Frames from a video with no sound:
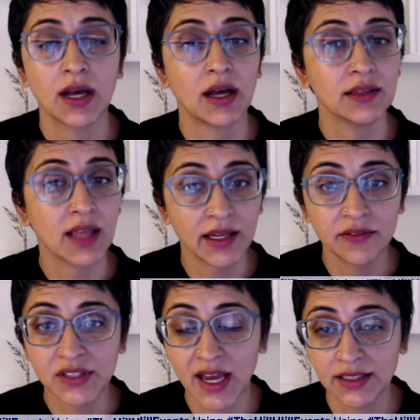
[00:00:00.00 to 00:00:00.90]
A lot of
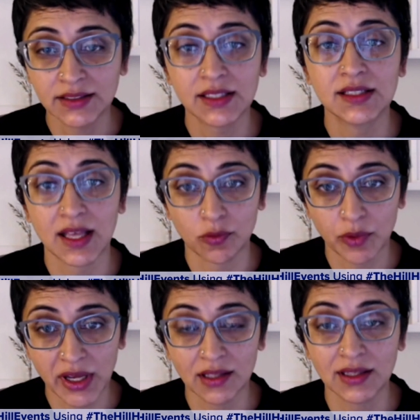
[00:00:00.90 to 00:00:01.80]
tactics that
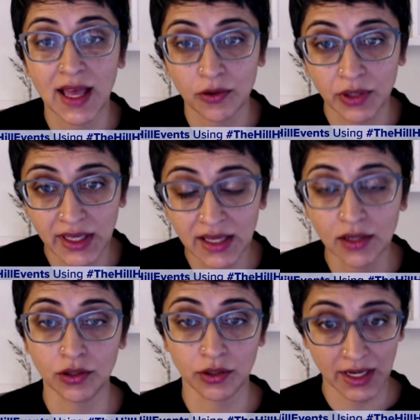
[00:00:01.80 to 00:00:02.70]
we allow
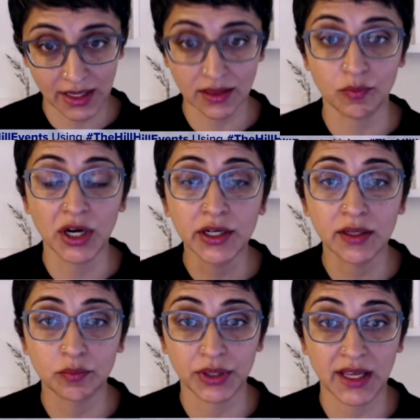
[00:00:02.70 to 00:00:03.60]
here in the
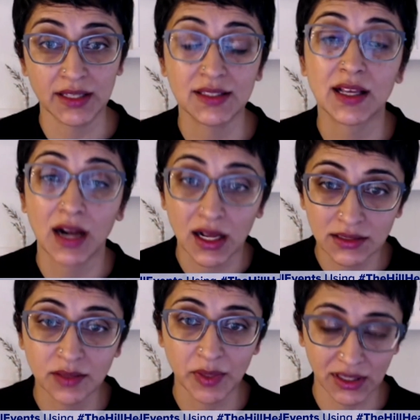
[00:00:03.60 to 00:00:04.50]
marketplace that
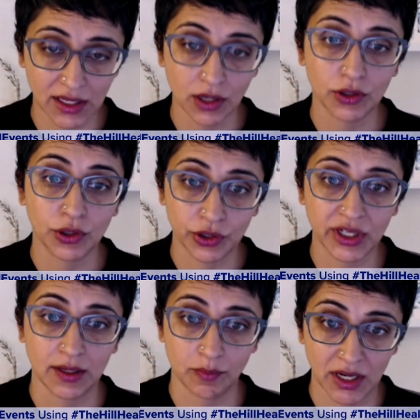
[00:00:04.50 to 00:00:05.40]
ultimately are
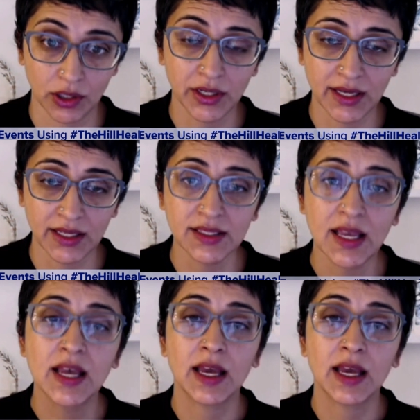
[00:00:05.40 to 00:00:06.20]
hurting Americans,